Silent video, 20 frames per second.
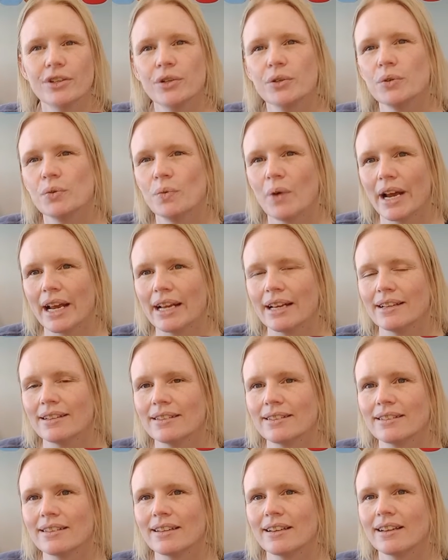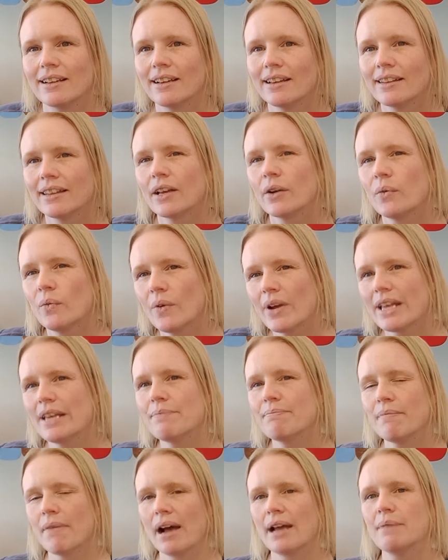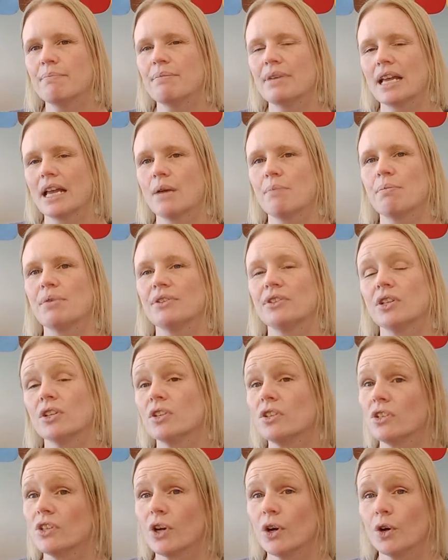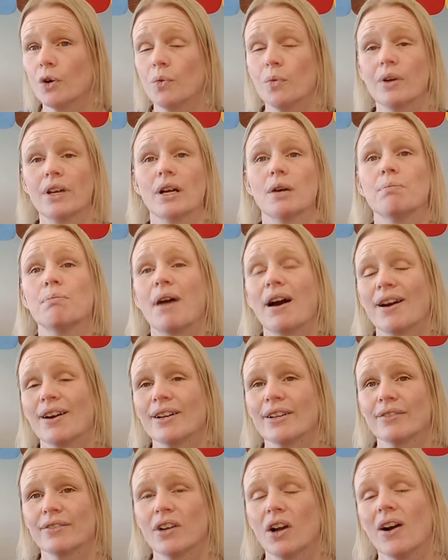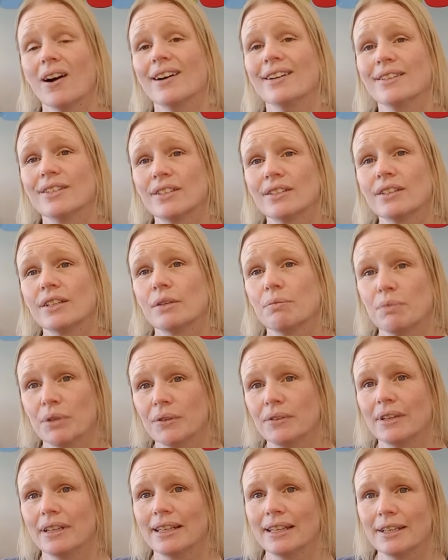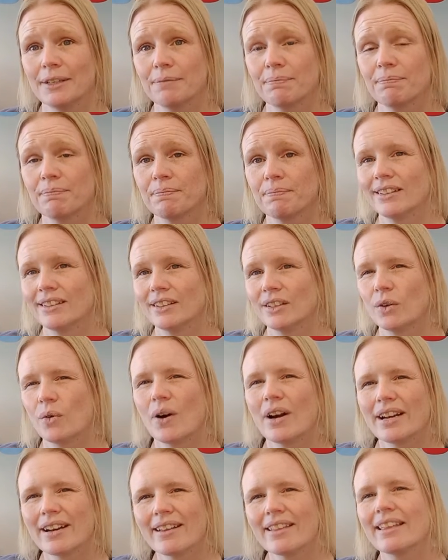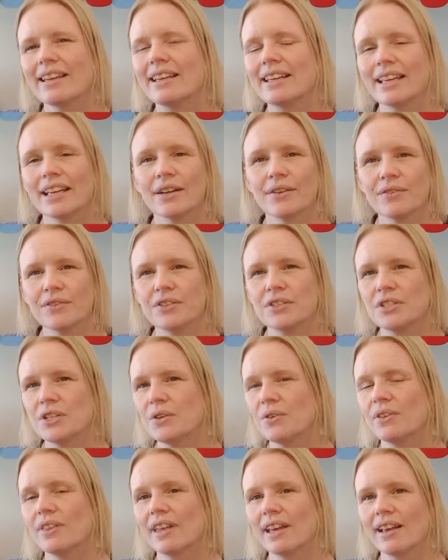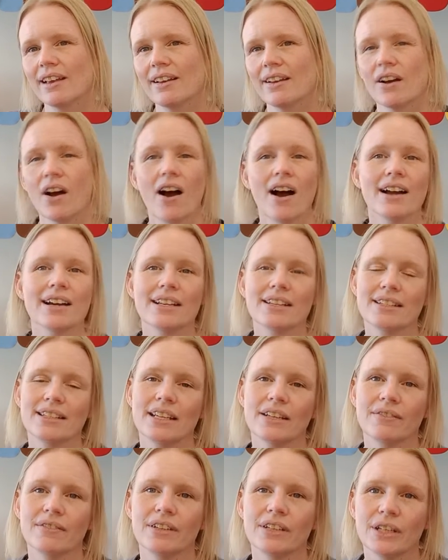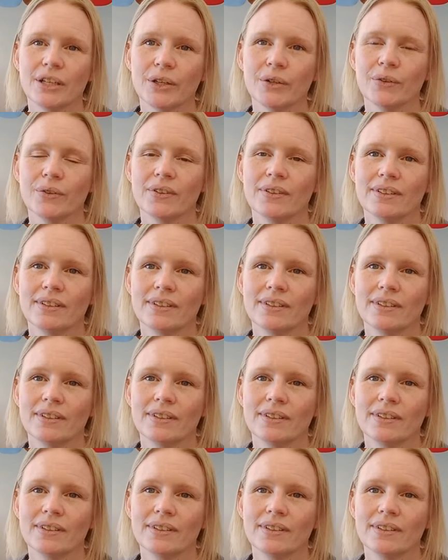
new ways that we might be able to show we are part of God's community? What are the gifts you think God has given you